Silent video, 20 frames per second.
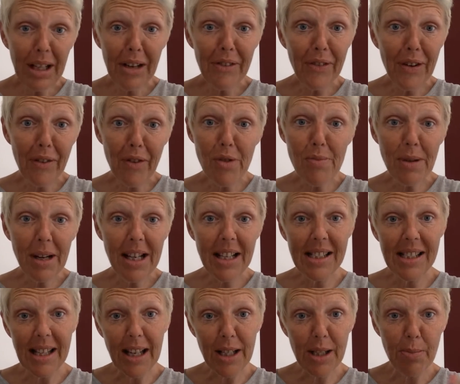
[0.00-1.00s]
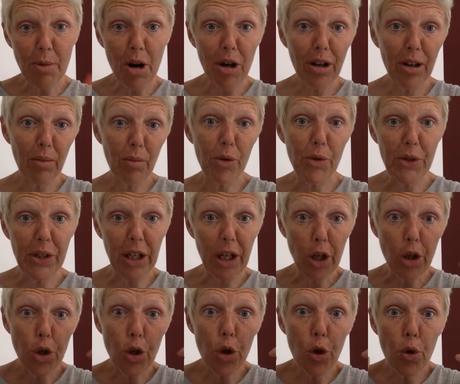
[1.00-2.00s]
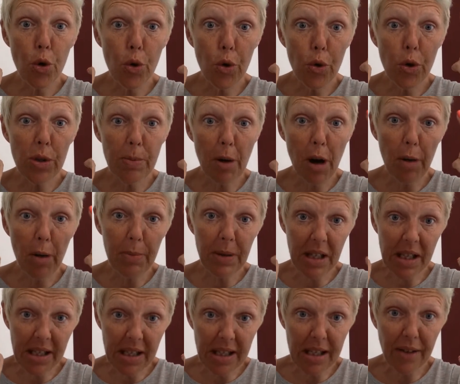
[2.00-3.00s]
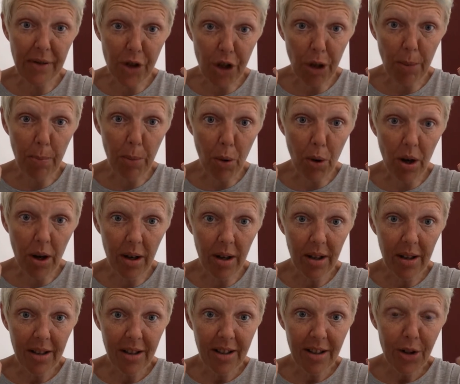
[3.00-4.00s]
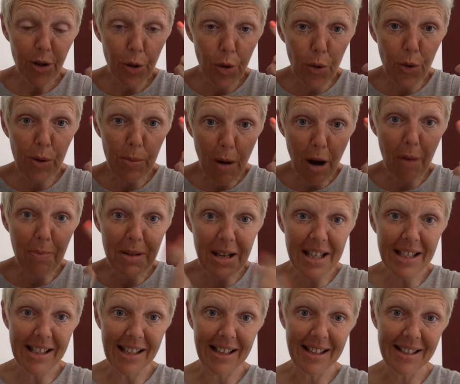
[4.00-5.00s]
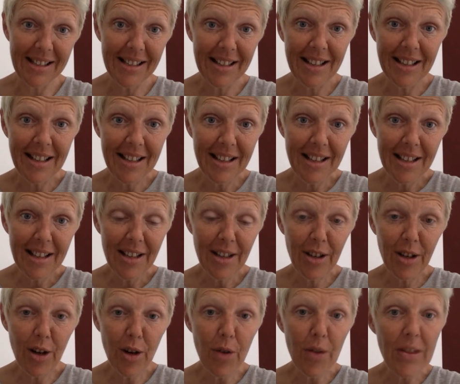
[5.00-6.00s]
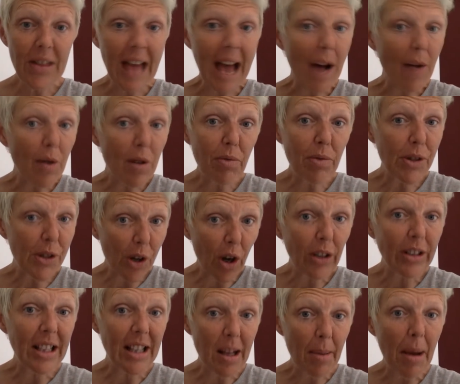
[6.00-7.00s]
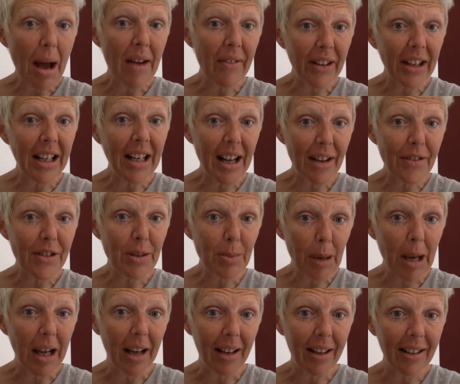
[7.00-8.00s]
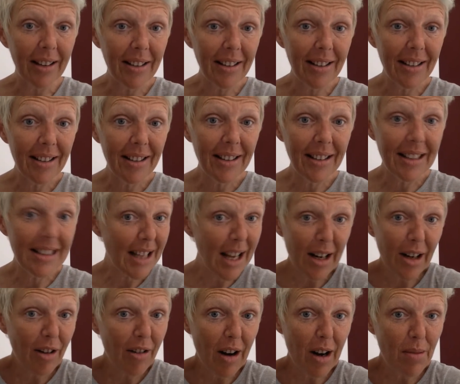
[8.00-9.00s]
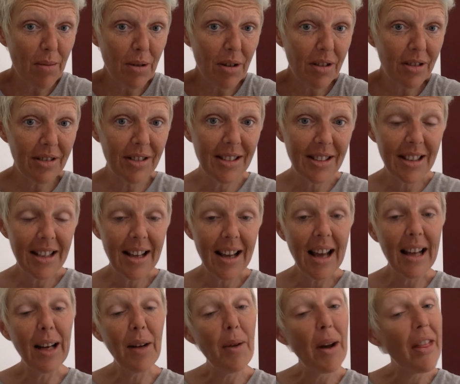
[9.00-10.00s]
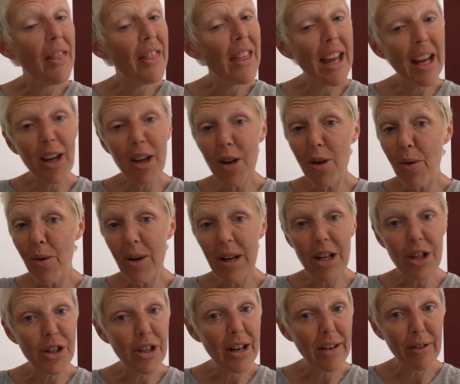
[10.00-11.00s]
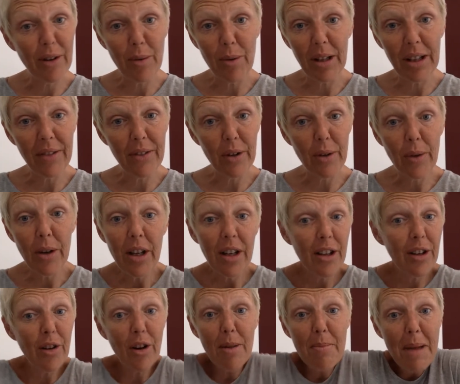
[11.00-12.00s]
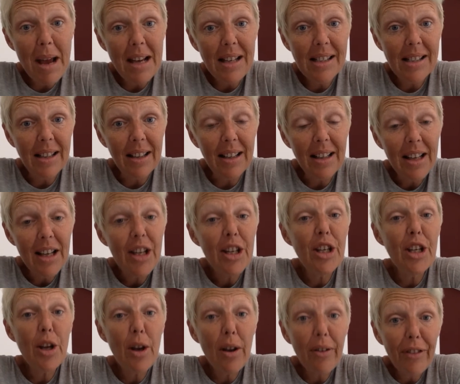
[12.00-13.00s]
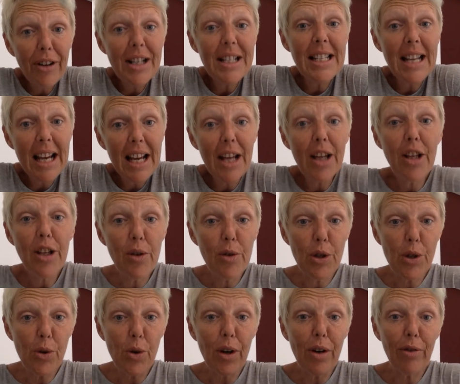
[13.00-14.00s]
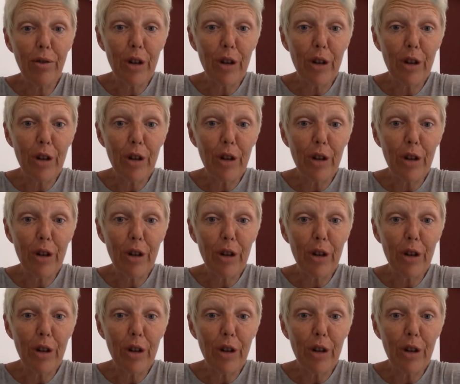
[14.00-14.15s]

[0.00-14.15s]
If everybody sends Margaret and Rosita two small pieces of chipboard, two small pieces, you know, that would result in them having enough to make. Isn't that incredible? Anyway, thank you, each and every one of you. You're amazing. Every day you sort of